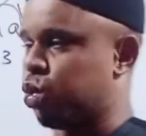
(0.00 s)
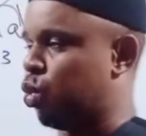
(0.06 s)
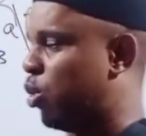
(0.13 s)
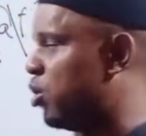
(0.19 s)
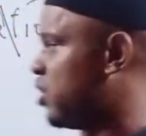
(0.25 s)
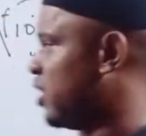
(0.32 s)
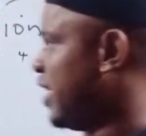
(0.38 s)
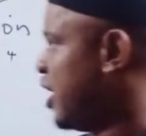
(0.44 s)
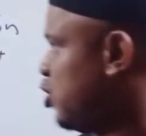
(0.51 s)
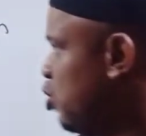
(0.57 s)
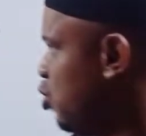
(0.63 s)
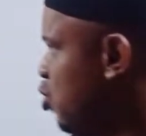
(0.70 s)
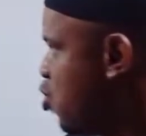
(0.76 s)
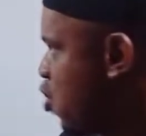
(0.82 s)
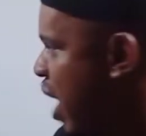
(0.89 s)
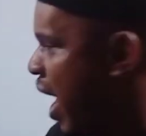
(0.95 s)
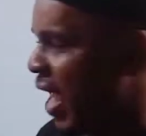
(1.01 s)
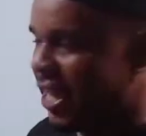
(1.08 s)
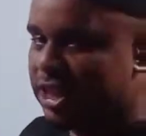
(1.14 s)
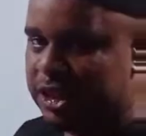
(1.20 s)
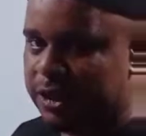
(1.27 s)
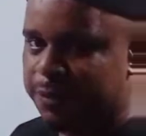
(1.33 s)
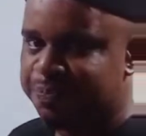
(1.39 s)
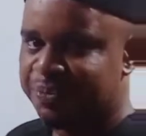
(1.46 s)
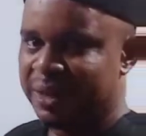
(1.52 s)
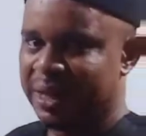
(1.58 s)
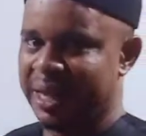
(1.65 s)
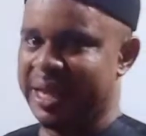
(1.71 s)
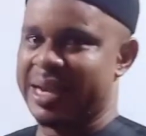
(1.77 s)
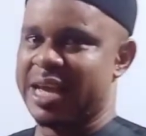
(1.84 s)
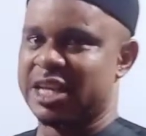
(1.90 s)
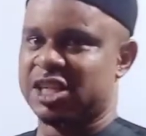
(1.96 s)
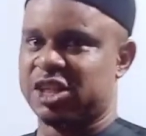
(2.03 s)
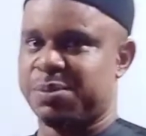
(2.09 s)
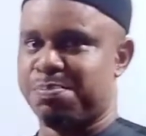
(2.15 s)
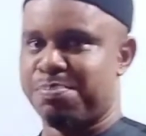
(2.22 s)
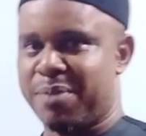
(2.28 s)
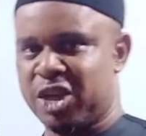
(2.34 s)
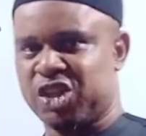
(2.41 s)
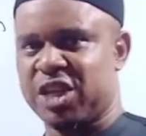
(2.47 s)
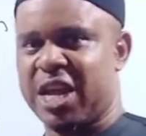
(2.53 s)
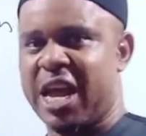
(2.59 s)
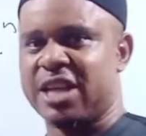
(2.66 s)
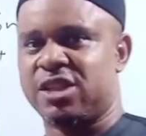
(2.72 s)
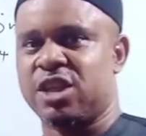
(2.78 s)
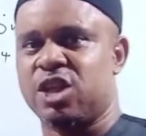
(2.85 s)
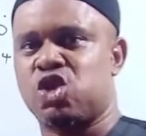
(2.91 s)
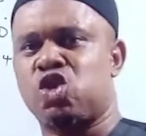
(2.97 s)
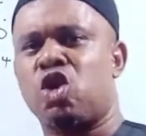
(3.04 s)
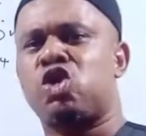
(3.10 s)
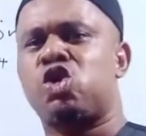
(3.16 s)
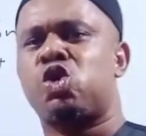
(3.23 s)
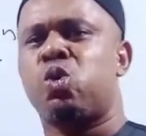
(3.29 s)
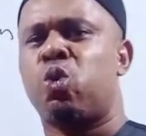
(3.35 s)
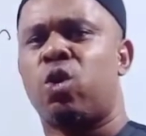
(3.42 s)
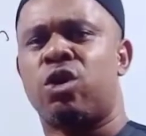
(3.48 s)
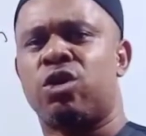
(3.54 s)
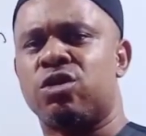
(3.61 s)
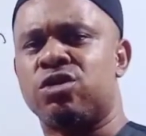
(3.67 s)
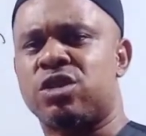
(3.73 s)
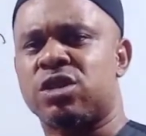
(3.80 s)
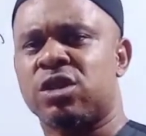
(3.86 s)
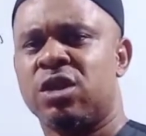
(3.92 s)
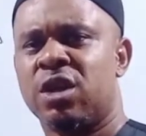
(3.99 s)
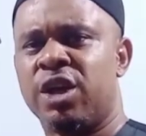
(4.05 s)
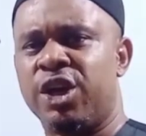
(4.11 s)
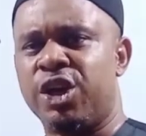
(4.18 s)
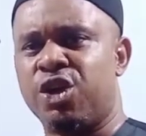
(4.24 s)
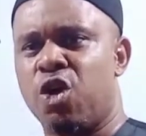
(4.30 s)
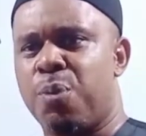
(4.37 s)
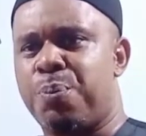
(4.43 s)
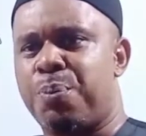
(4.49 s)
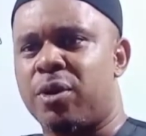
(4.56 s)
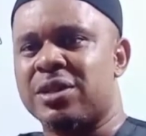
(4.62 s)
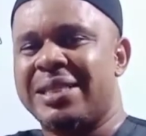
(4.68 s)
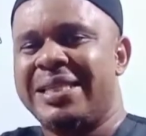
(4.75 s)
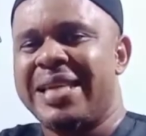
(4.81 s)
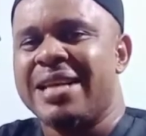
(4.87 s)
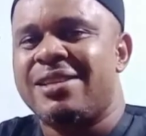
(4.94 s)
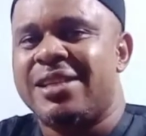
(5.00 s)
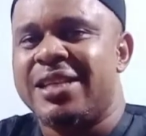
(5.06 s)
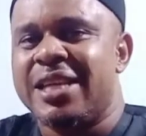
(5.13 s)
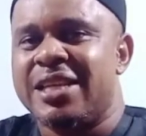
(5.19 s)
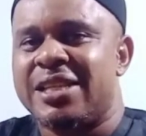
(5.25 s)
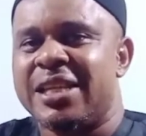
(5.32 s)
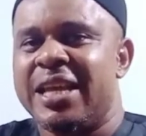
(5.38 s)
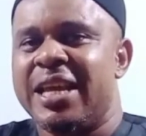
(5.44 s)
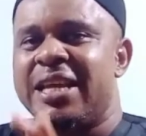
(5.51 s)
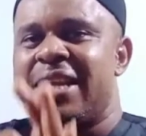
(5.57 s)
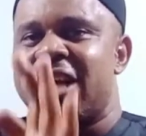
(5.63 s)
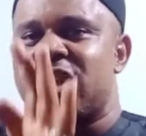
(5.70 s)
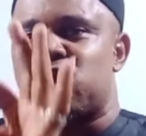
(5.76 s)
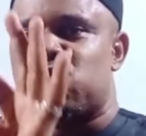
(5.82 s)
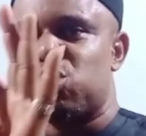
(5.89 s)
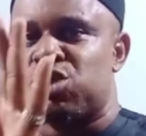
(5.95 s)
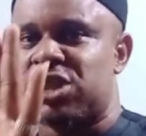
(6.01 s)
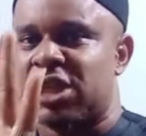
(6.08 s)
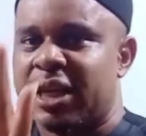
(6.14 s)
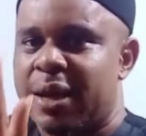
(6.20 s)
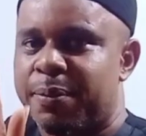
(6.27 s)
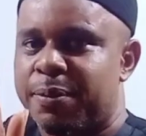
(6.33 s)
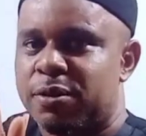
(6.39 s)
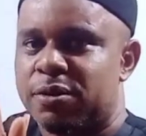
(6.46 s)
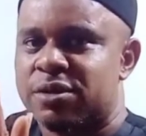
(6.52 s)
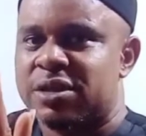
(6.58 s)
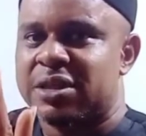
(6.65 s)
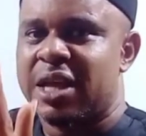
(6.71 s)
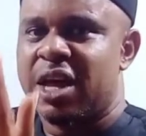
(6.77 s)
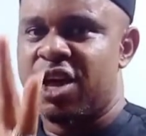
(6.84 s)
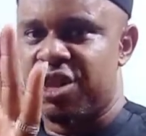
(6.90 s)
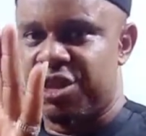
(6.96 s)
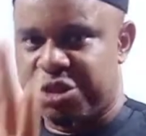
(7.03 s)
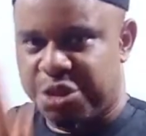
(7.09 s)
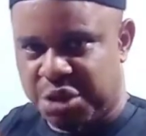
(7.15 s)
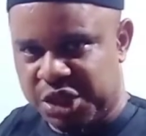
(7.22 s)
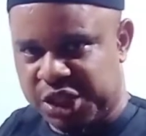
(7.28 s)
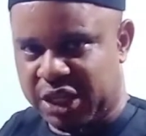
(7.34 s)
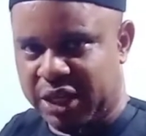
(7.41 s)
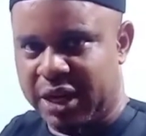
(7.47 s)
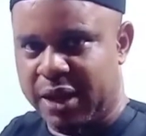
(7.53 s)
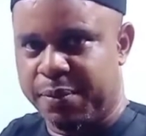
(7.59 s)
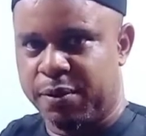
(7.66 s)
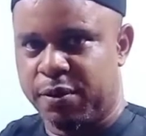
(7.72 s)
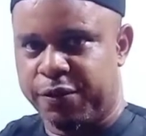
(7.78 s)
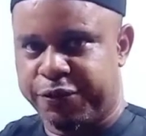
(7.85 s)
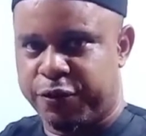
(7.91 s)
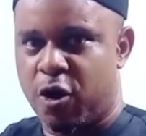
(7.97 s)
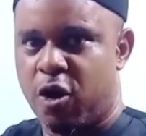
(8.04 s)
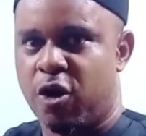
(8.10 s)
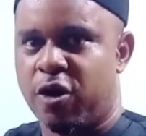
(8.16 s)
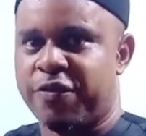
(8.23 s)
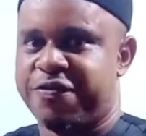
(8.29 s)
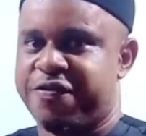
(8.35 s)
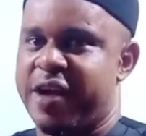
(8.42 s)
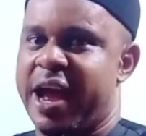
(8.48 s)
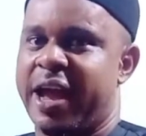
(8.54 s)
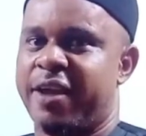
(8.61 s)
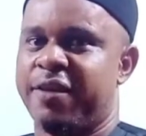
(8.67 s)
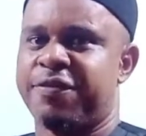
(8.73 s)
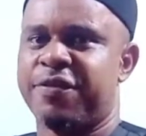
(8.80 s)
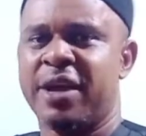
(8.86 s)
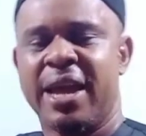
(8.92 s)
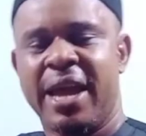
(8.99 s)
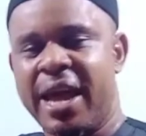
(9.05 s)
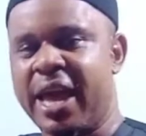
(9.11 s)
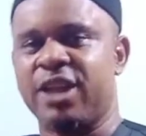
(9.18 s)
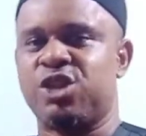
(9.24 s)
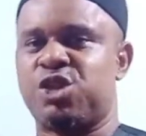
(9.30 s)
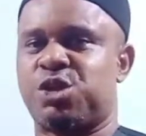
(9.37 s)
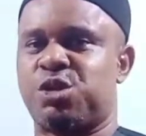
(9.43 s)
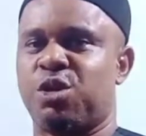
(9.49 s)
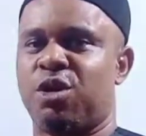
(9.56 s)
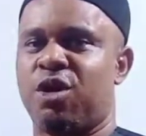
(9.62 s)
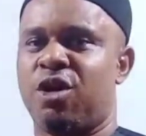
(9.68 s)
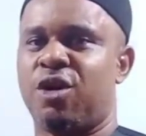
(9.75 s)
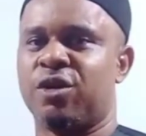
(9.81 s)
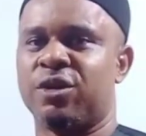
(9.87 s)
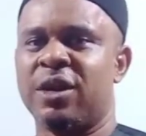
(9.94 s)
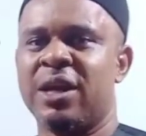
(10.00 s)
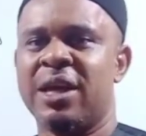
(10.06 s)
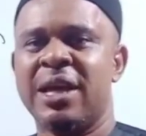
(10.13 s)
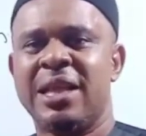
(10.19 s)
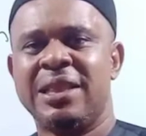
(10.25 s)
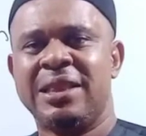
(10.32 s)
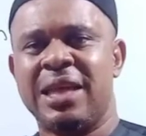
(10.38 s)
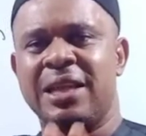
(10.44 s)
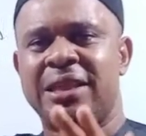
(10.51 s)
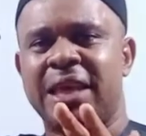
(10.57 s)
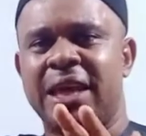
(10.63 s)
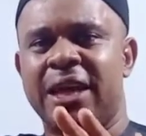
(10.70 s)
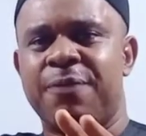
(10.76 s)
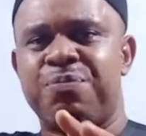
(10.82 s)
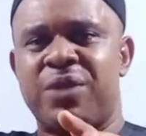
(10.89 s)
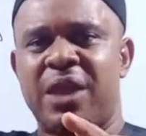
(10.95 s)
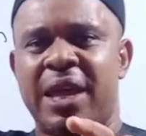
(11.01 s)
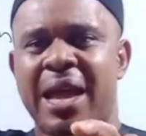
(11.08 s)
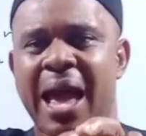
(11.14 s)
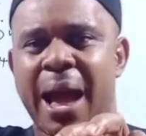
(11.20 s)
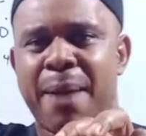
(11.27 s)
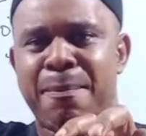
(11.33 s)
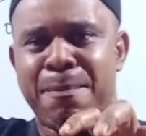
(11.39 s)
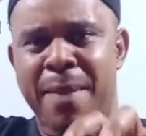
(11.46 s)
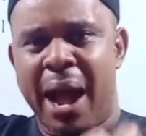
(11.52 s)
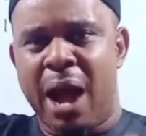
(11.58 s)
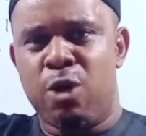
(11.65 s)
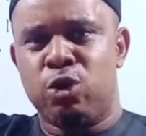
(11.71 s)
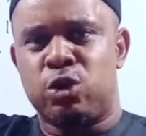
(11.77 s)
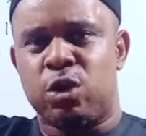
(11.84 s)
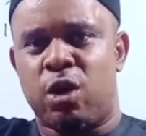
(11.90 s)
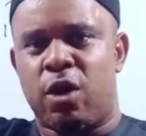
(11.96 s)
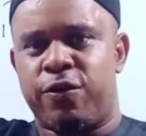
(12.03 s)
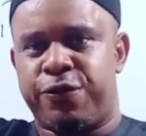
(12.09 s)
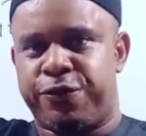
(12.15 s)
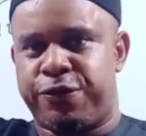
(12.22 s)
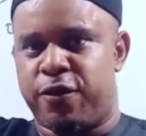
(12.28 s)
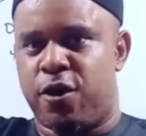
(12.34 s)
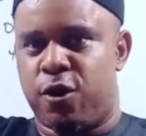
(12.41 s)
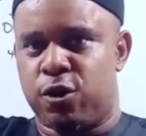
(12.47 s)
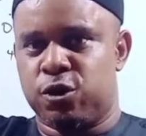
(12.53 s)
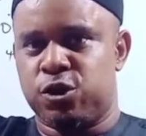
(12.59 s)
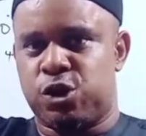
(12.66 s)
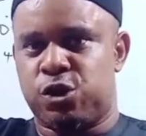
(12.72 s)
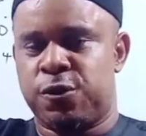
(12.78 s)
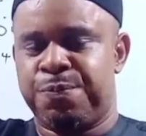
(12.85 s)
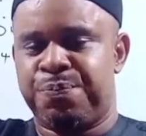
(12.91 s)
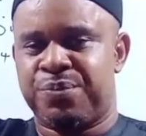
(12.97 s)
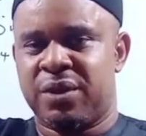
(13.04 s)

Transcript: word that you write, in as much as such word, possesses either two syllables, three syllable, four, five, and so on. The amount of force,